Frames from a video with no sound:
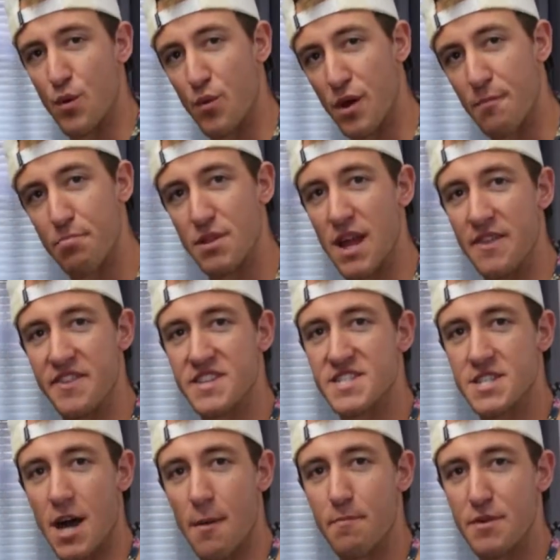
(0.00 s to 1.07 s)
want to blend this
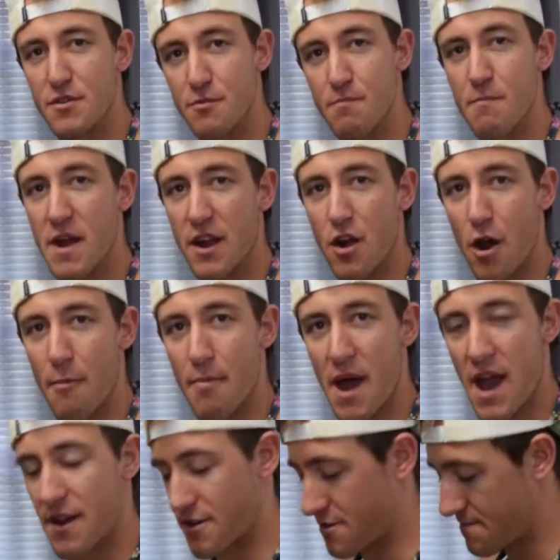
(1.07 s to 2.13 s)
up and to make our
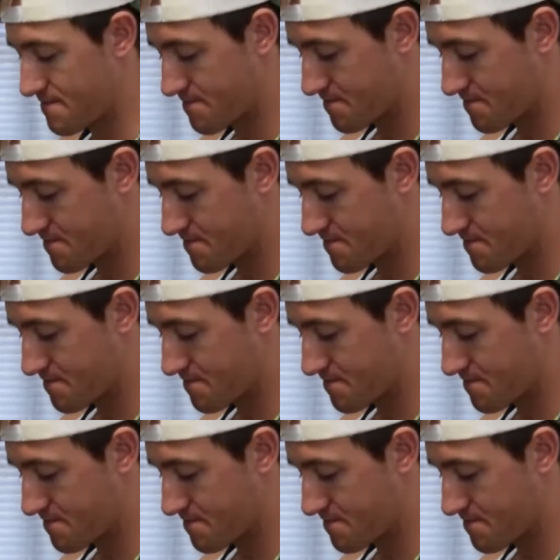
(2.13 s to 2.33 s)
batter.